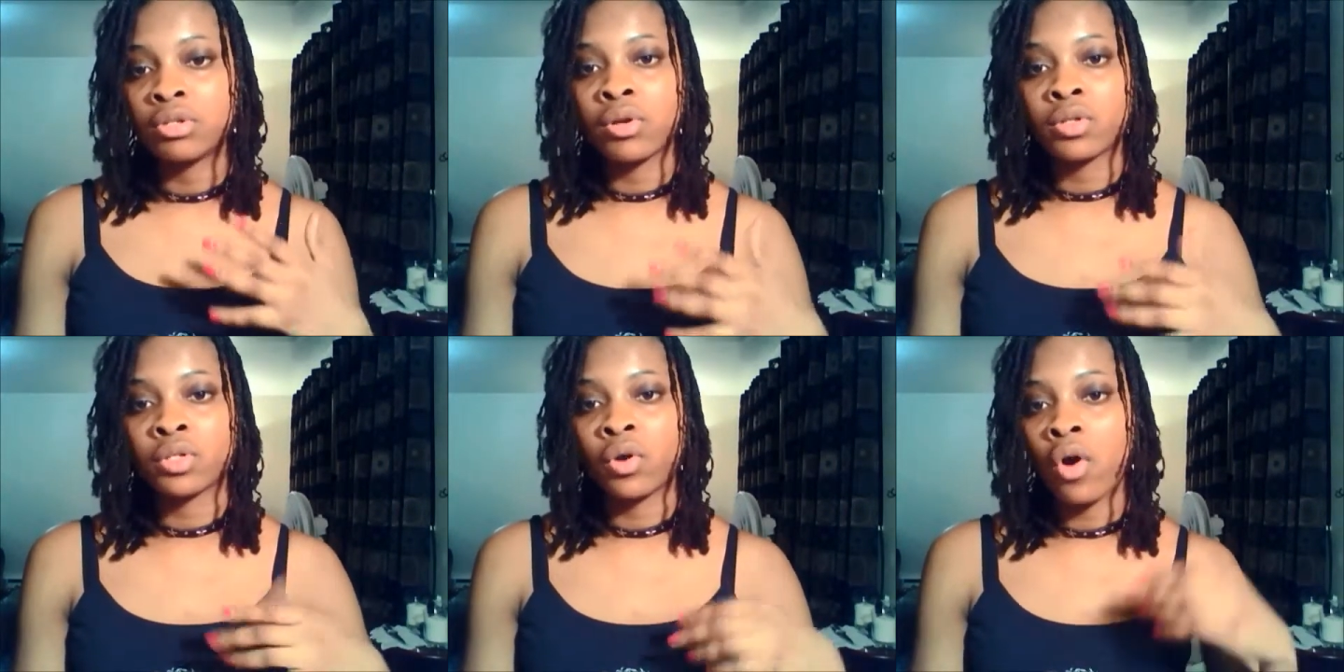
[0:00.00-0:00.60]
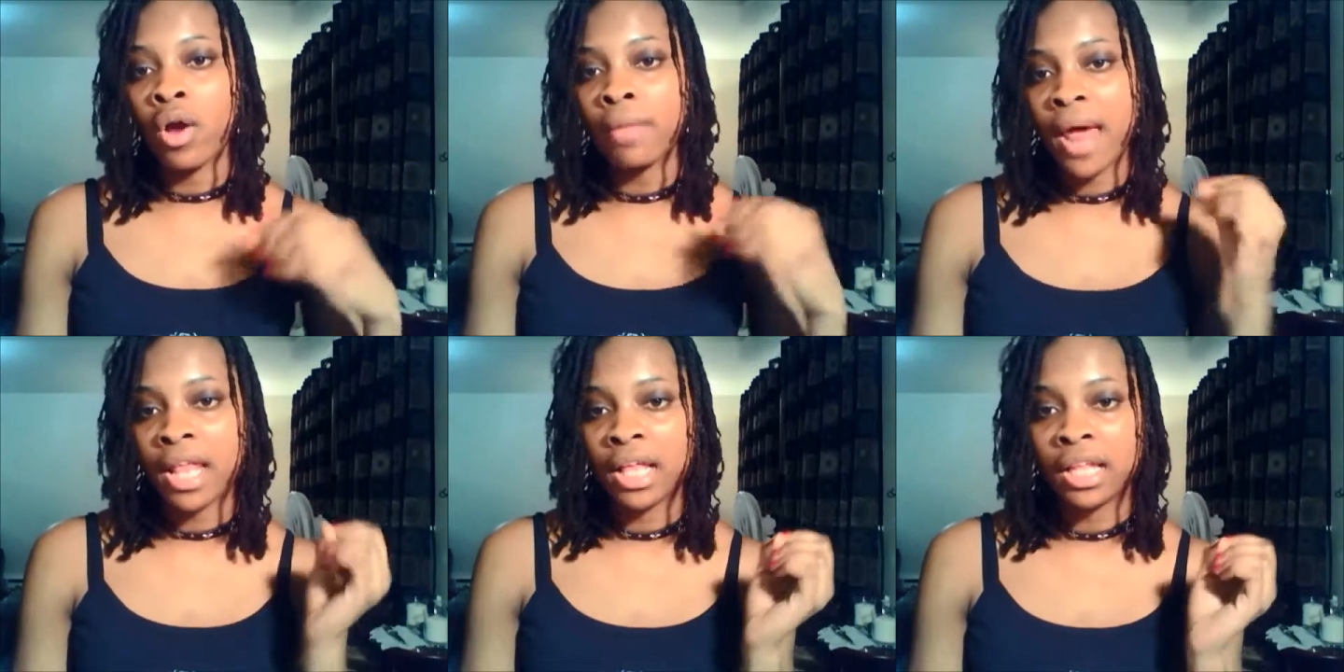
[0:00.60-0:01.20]
So it's going to
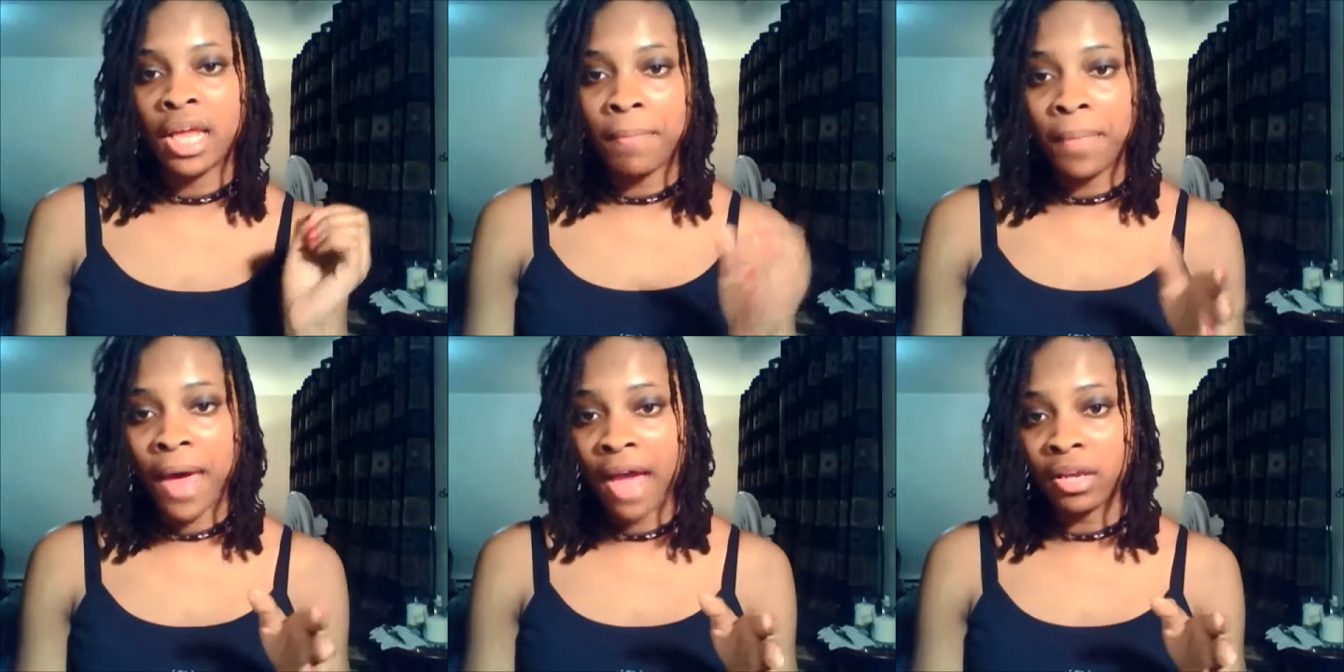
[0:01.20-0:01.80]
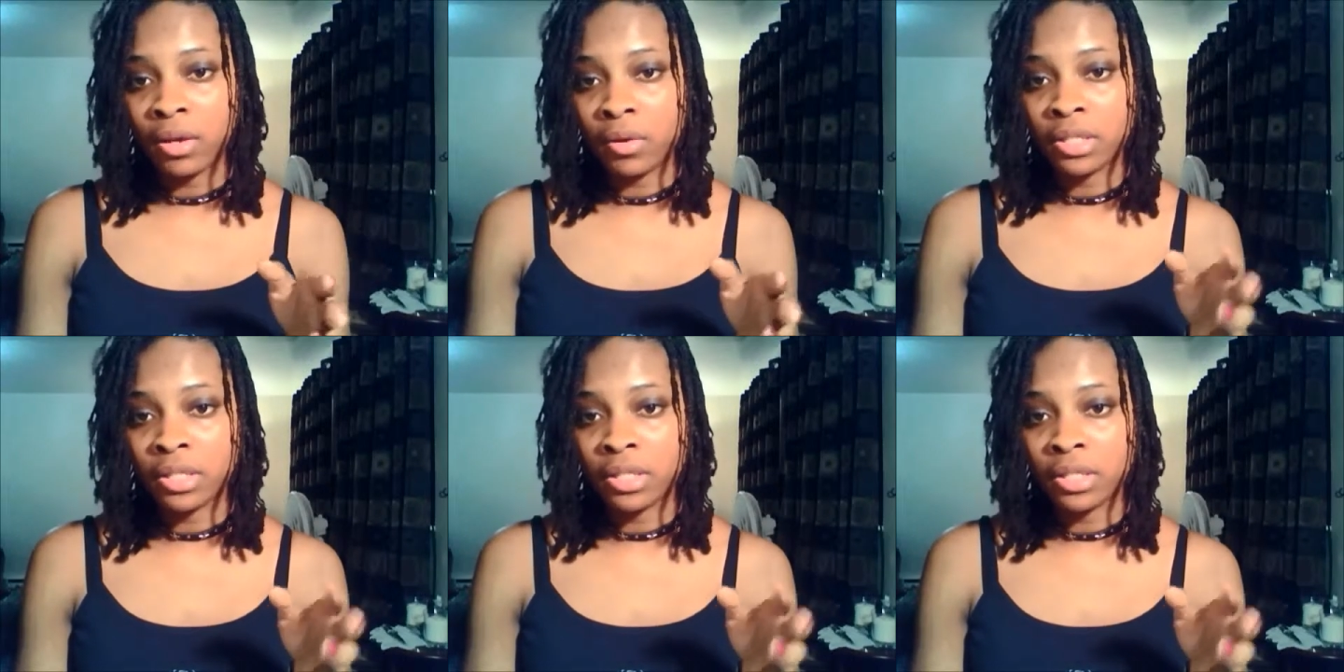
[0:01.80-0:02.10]
automatically impact you.